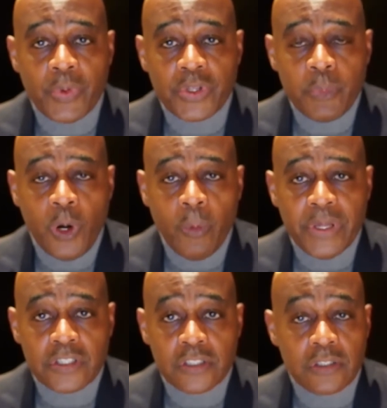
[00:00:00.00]
with small
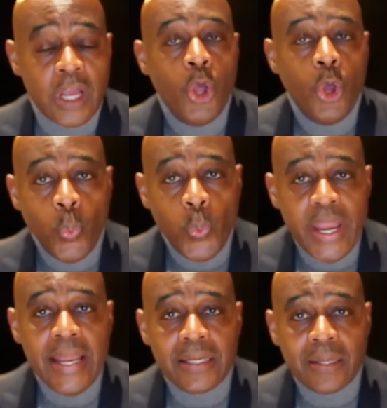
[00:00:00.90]
businesses. We
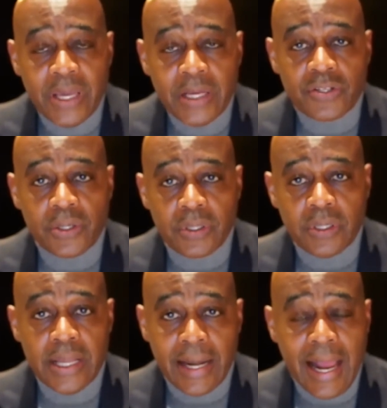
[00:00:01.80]
need to make
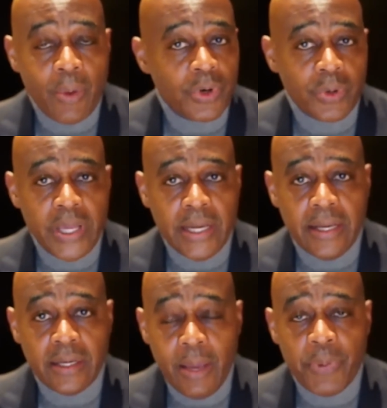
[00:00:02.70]
certain, and I will create a
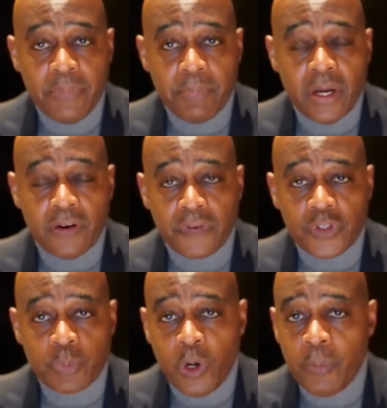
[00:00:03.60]
deputy mayor for
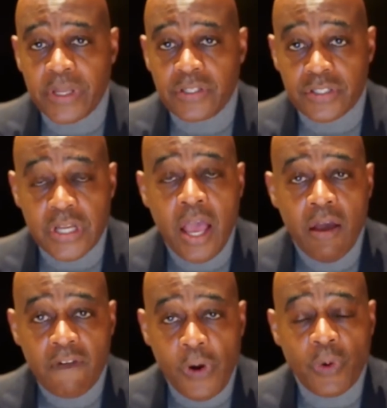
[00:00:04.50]
small businesses,
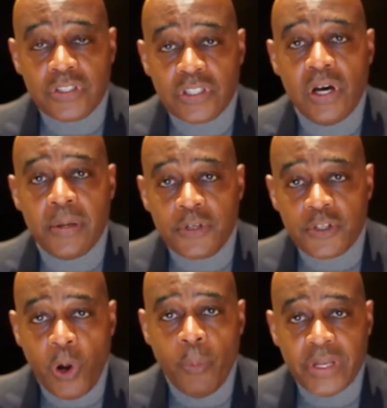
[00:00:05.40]
focus on
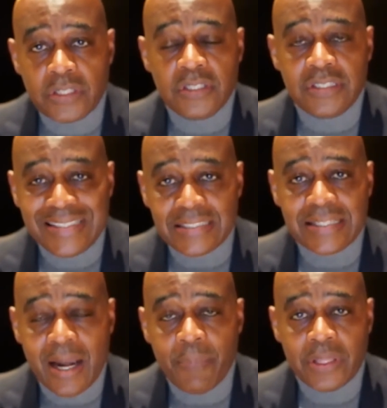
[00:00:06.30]
small businesses. This
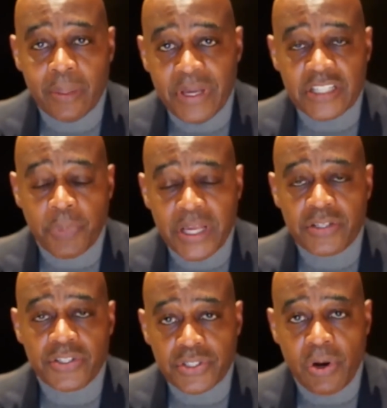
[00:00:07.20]
got to be the best
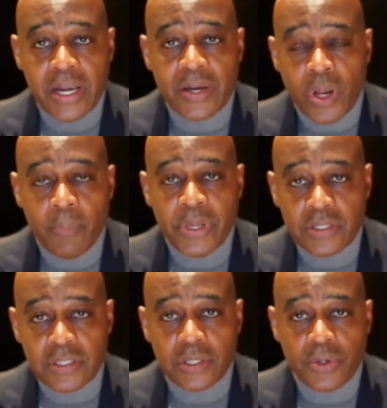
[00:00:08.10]
place to start and run a
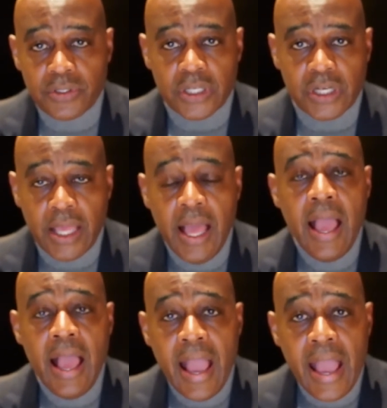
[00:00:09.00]
business in New York City.
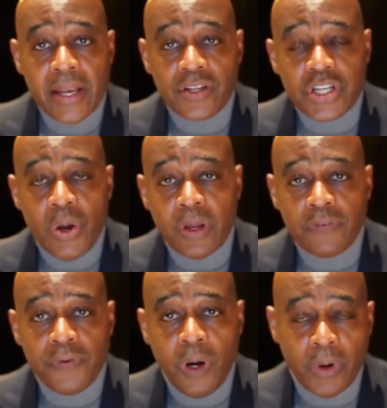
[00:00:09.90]
And it's going
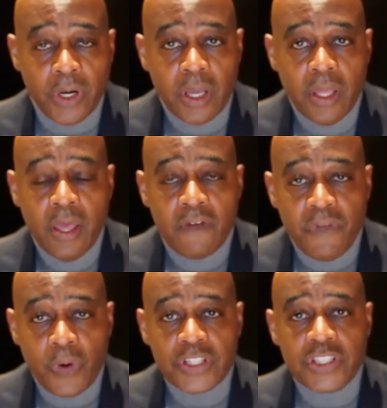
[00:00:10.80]
forward,
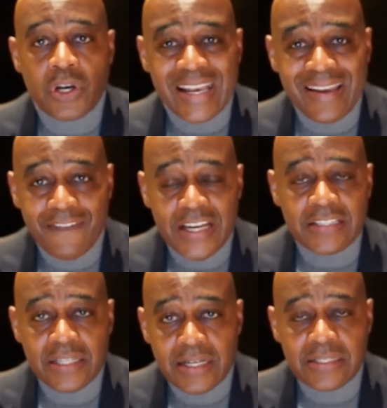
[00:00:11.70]
focusing on
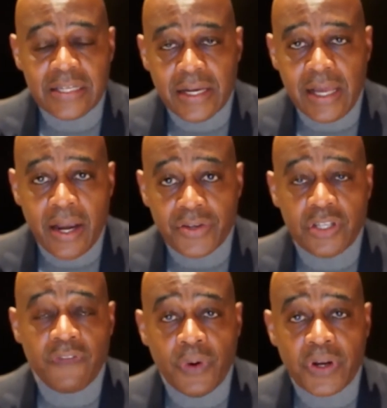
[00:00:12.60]
investing in
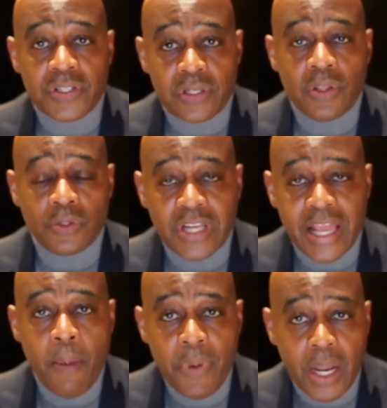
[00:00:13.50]
technology, focusing on those
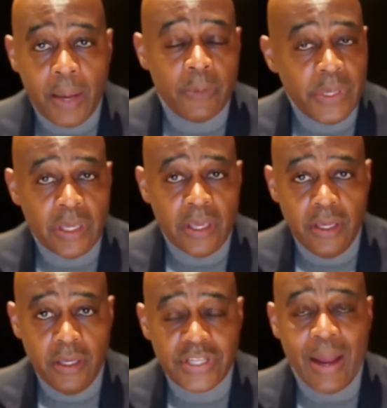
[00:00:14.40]

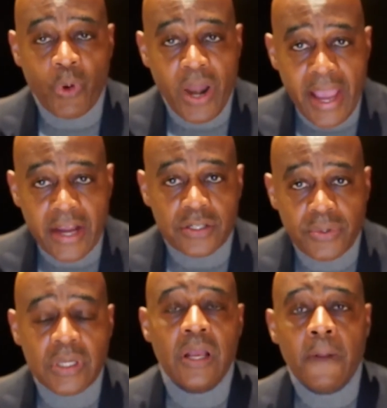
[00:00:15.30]
MWBEs that were
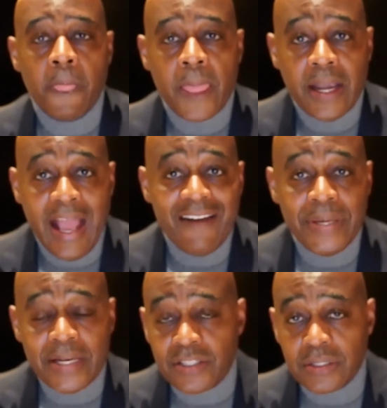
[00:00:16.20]
excluded and have
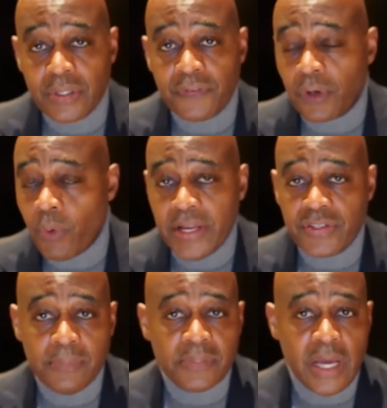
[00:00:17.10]
been excluded for quite
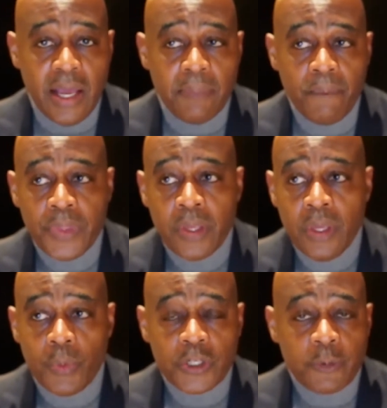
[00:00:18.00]
some time.
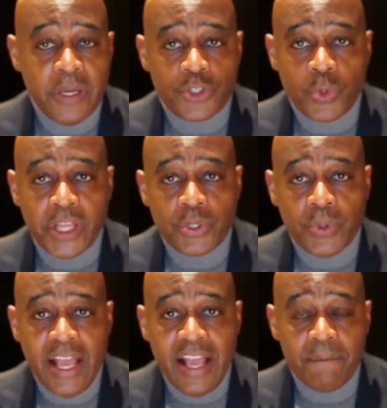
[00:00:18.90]
We spent
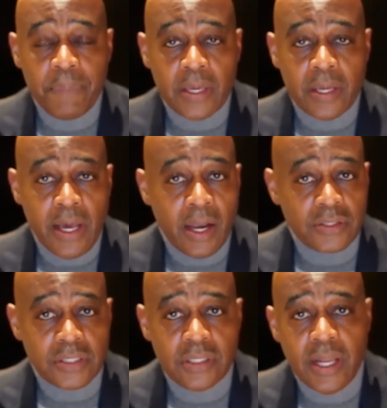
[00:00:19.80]
$22.5 billion in
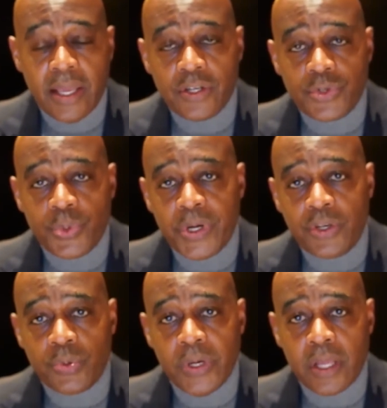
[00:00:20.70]

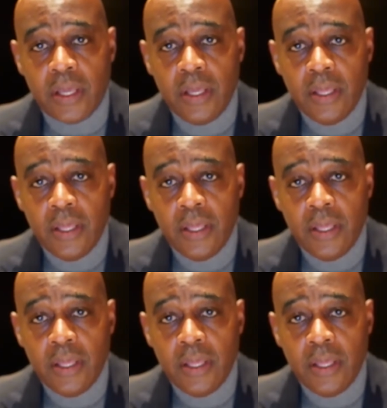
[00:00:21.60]
2020,